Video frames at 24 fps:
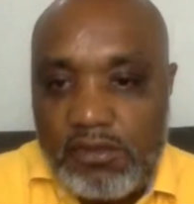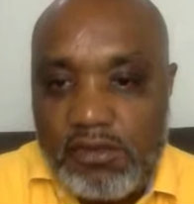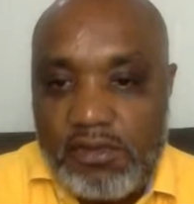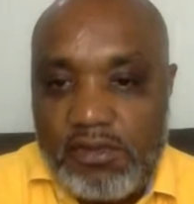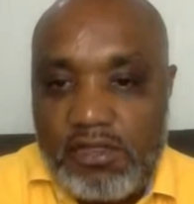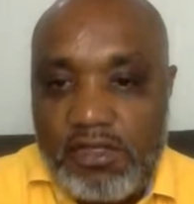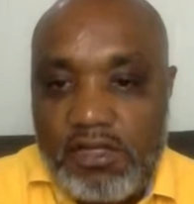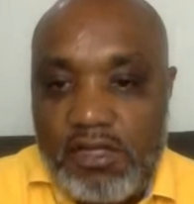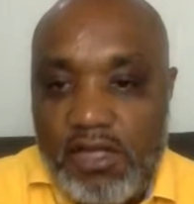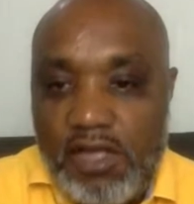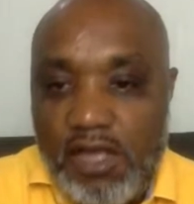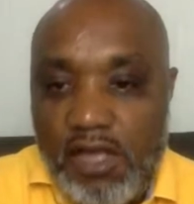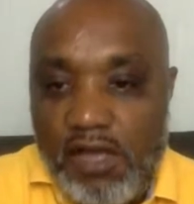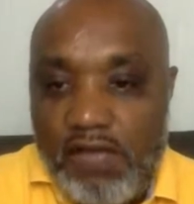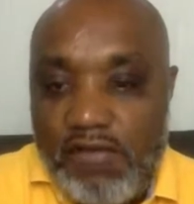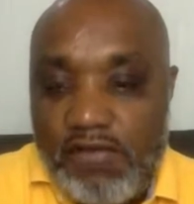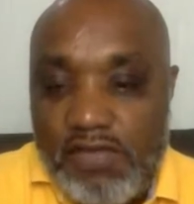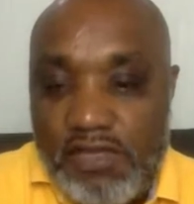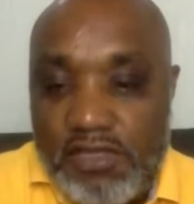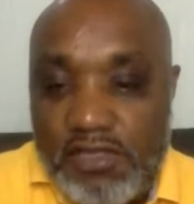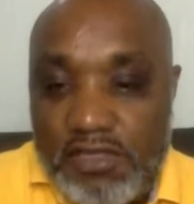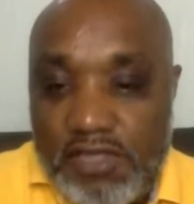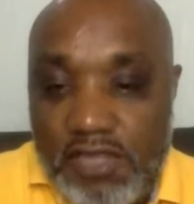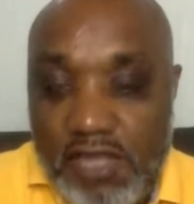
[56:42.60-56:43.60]
See,
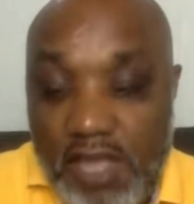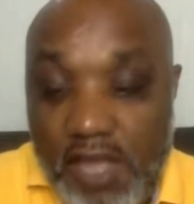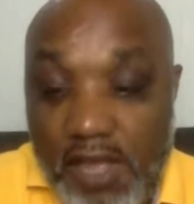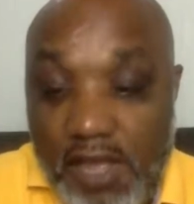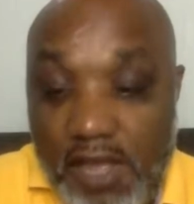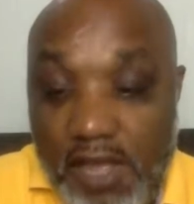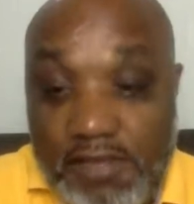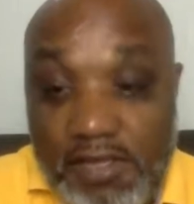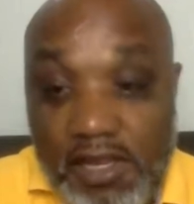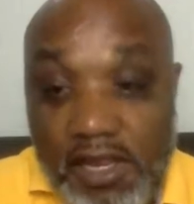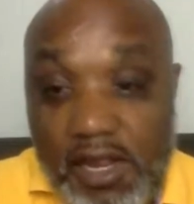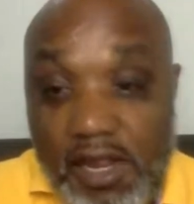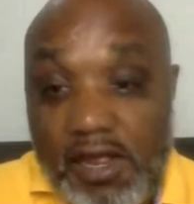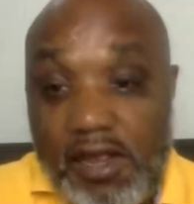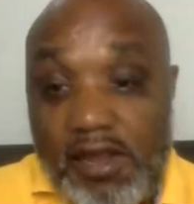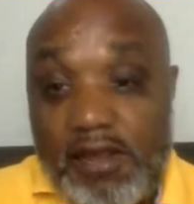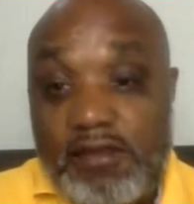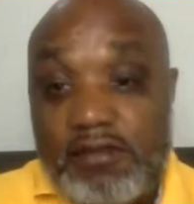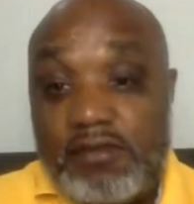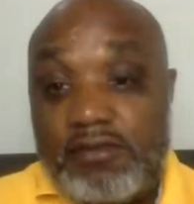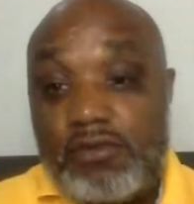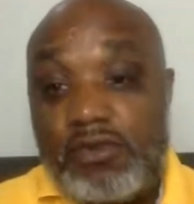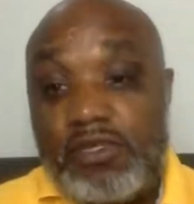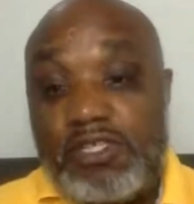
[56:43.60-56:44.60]
obviously, I'm
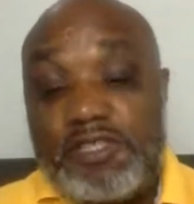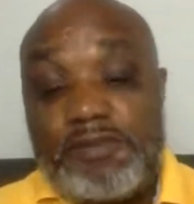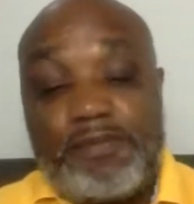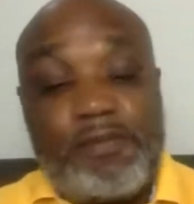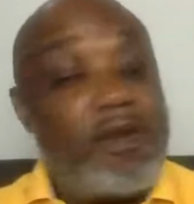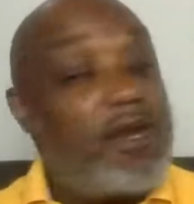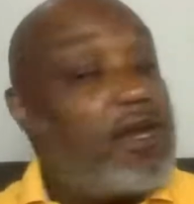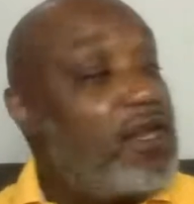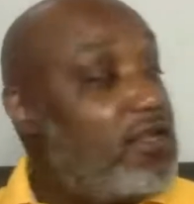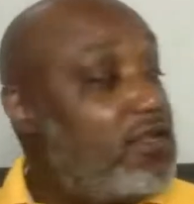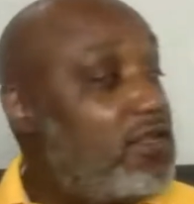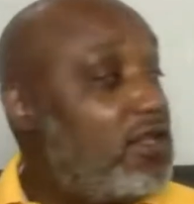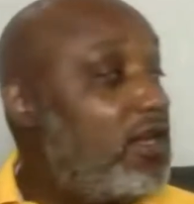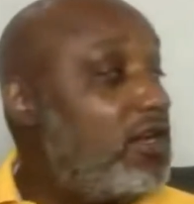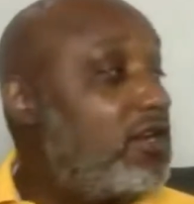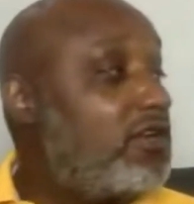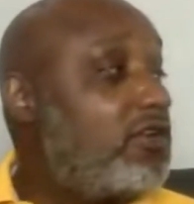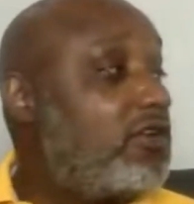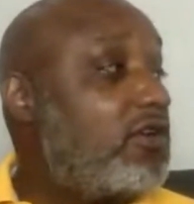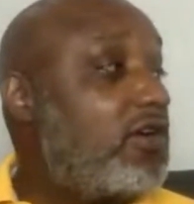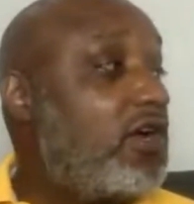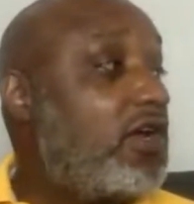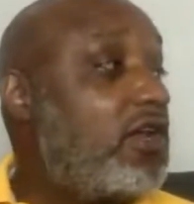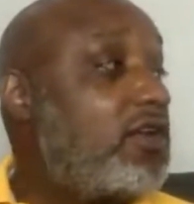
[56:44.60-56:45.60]
and we spread it
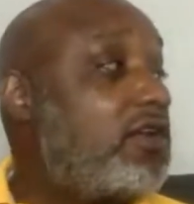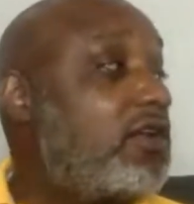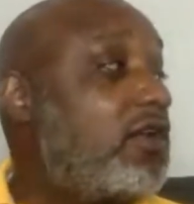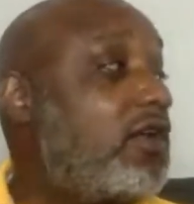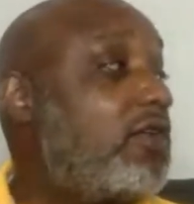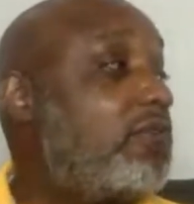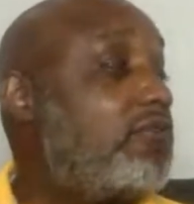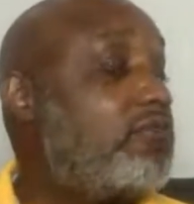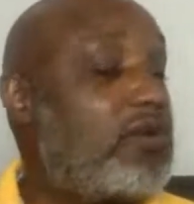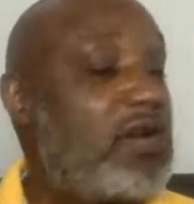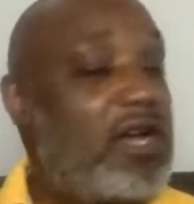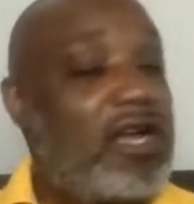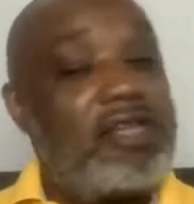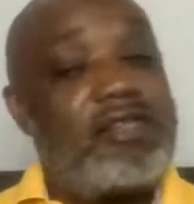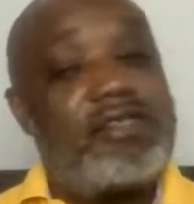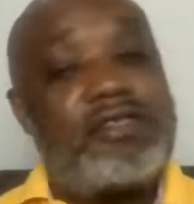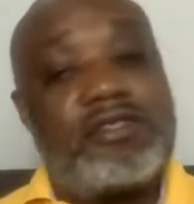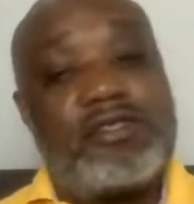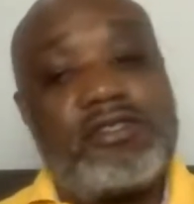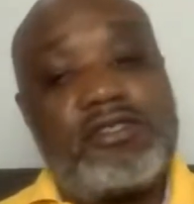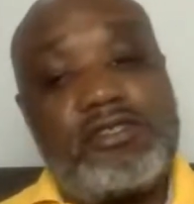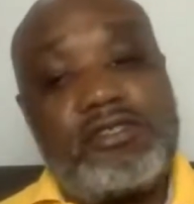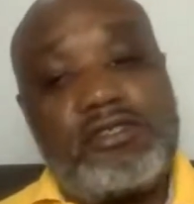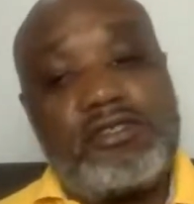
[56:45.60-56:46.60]
on on on
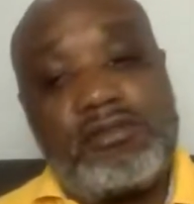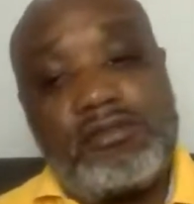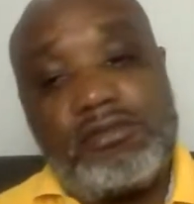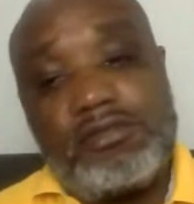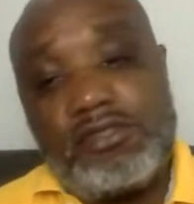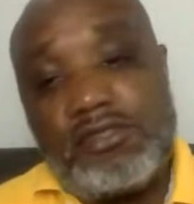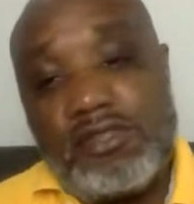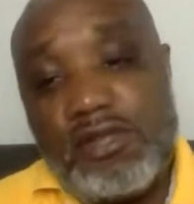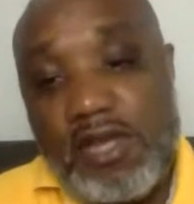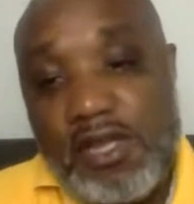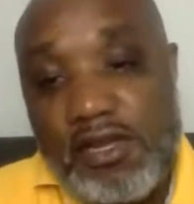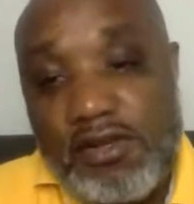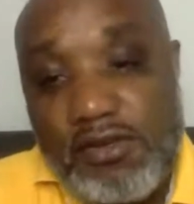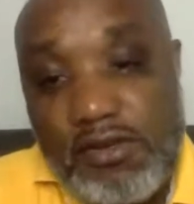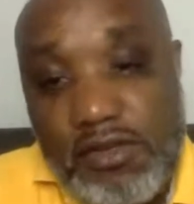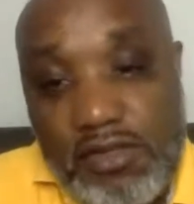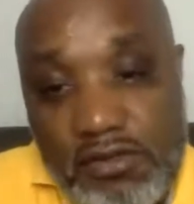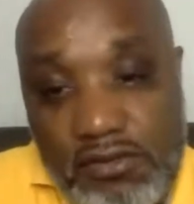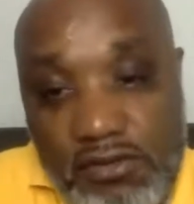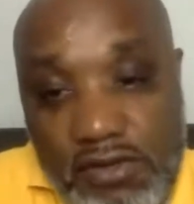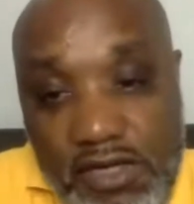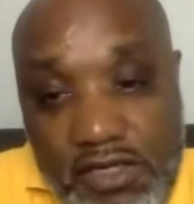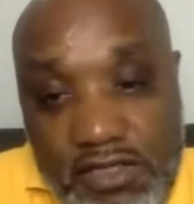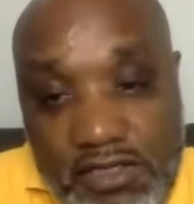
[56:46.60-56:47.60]
pastors too, so I know
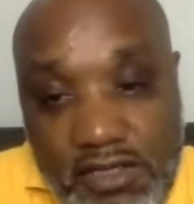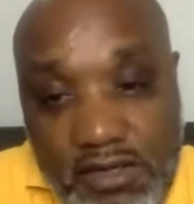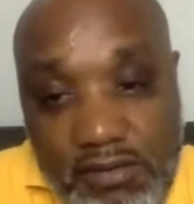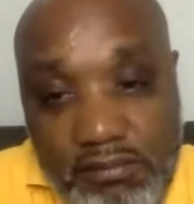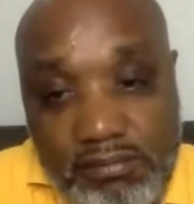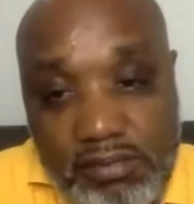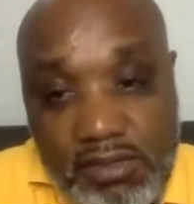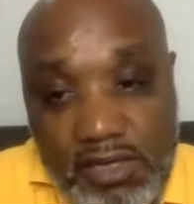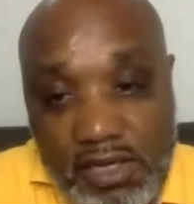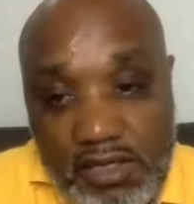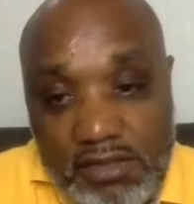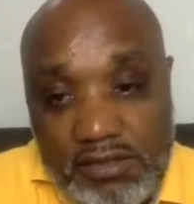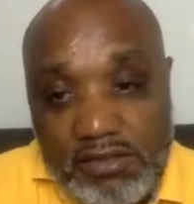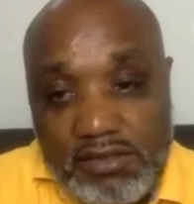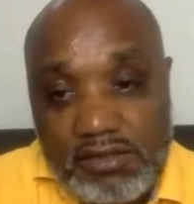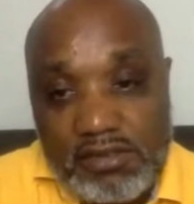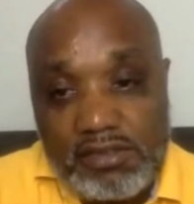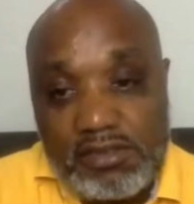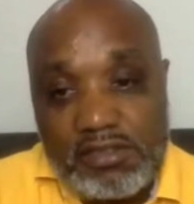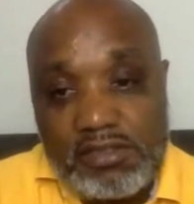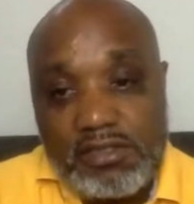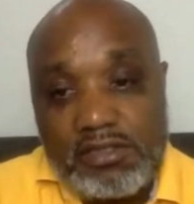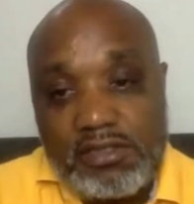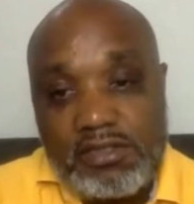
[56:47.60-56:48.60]
it's great on
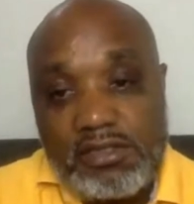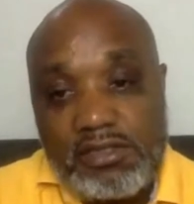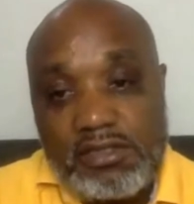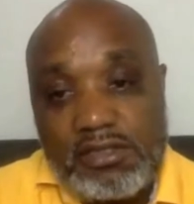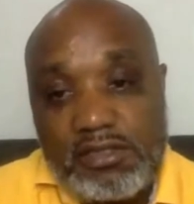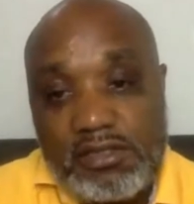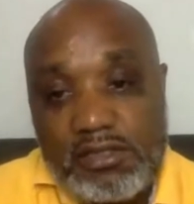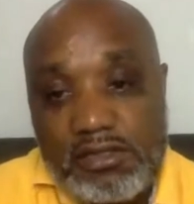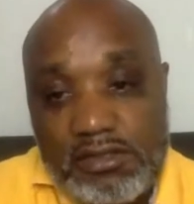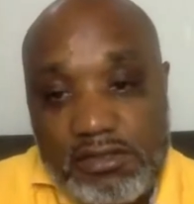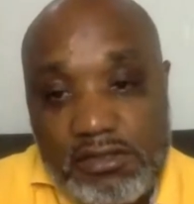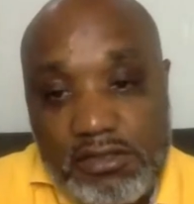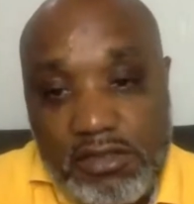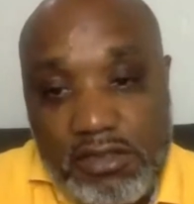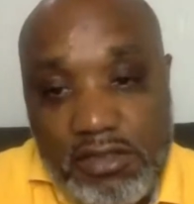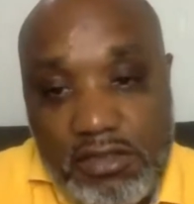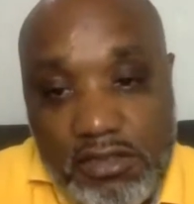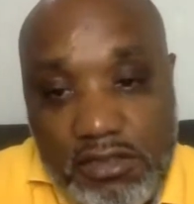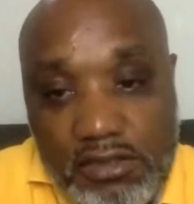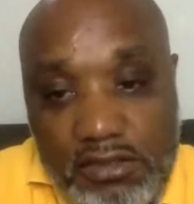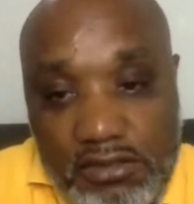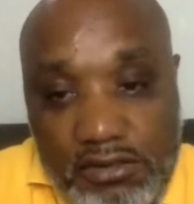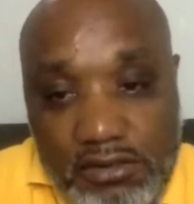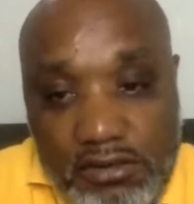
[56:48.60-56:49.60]
pastors.
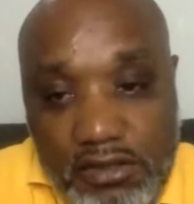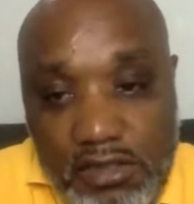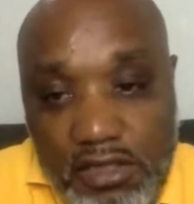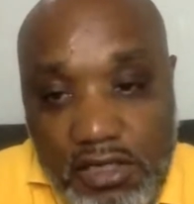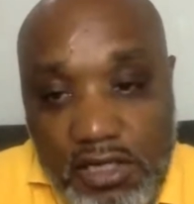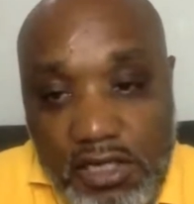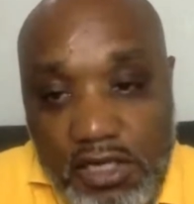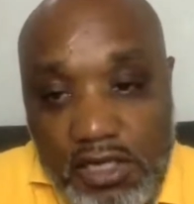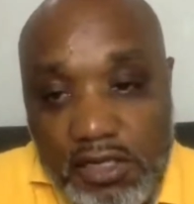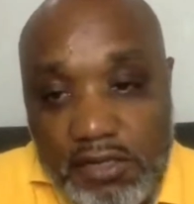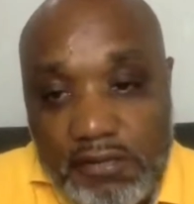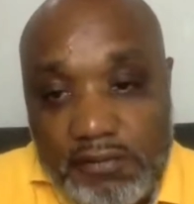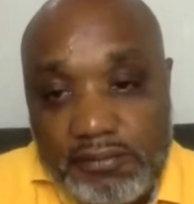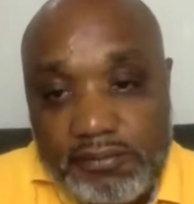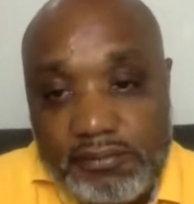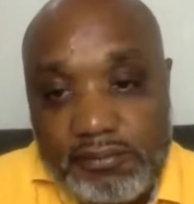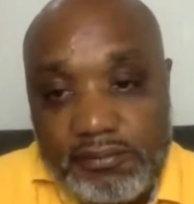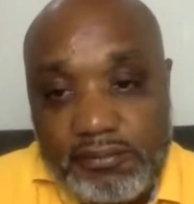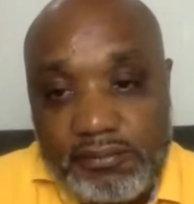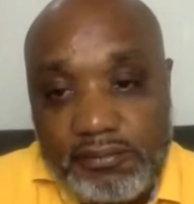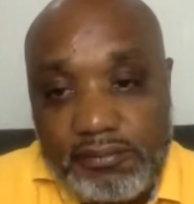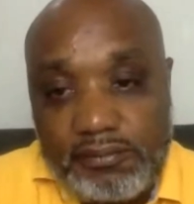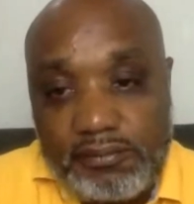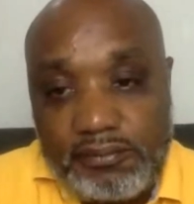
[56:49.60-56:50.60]
Um.